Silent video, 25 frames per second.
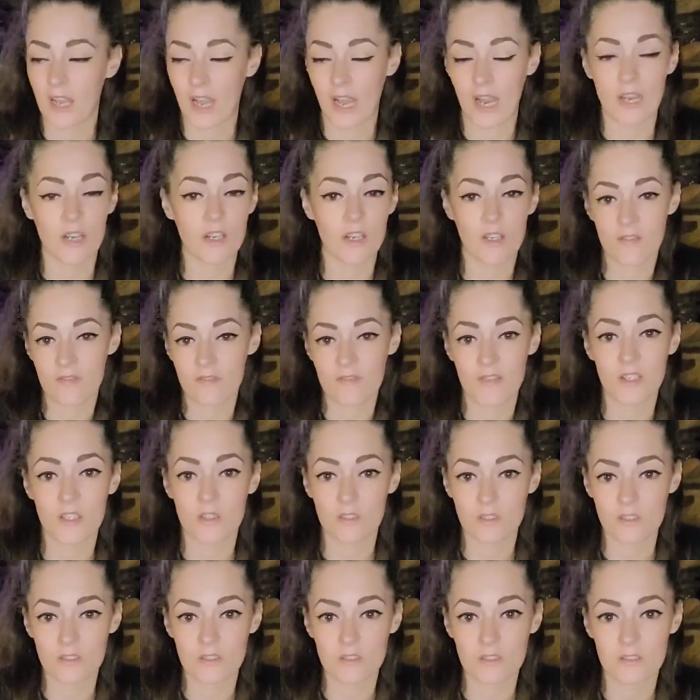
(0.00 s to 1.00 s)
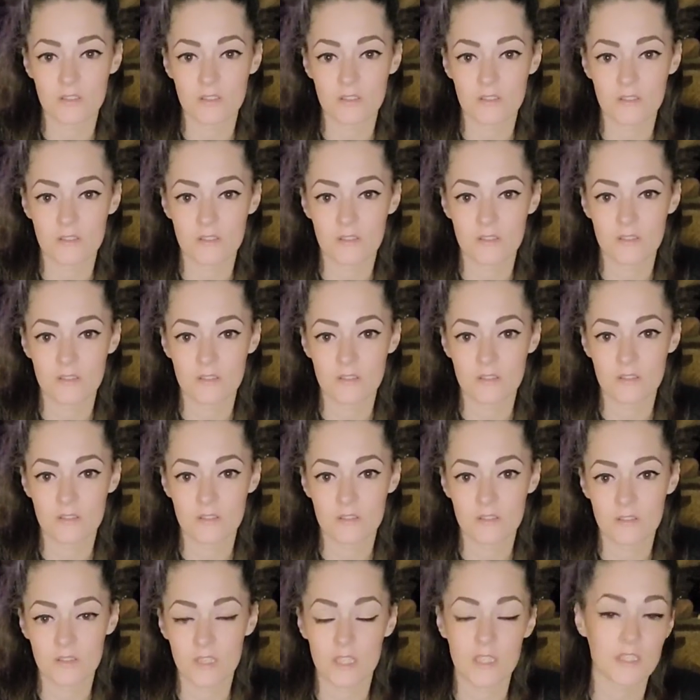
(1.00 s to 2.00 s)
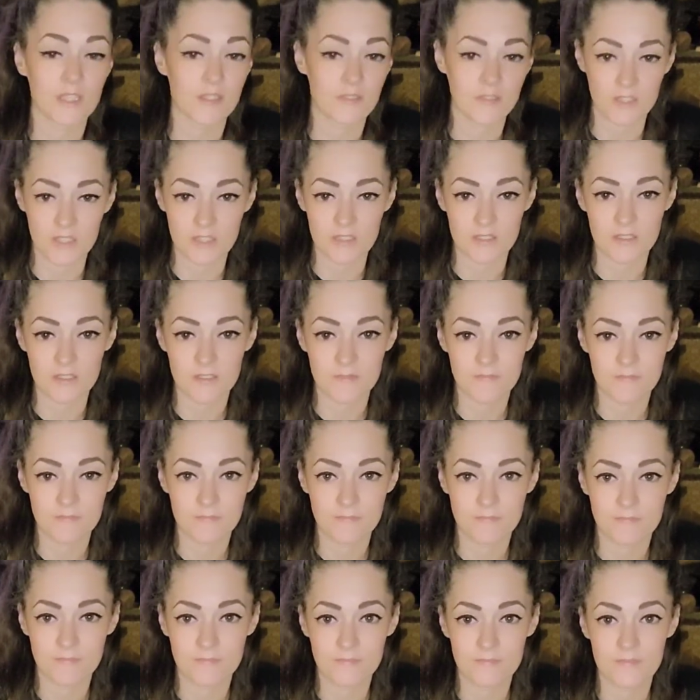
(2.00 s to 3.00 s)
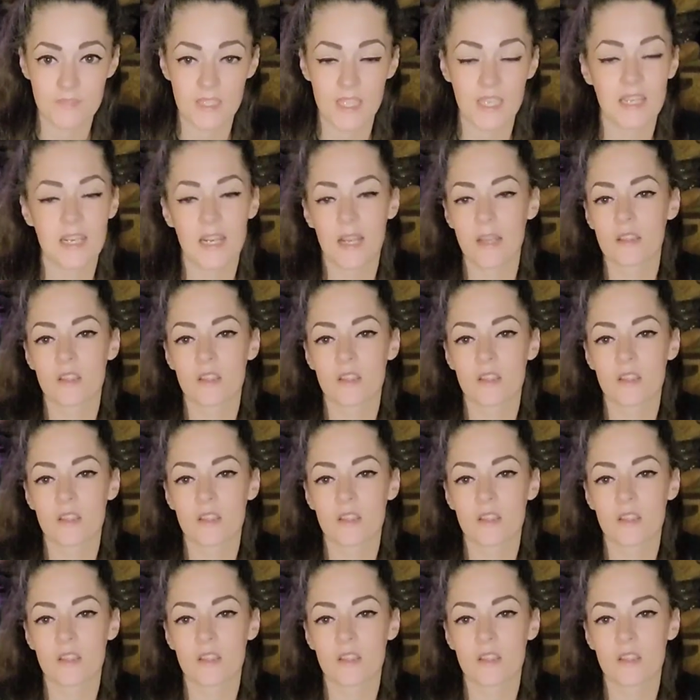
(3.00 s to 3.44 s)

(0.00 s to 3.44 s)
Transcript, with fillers: I already feel a difference. And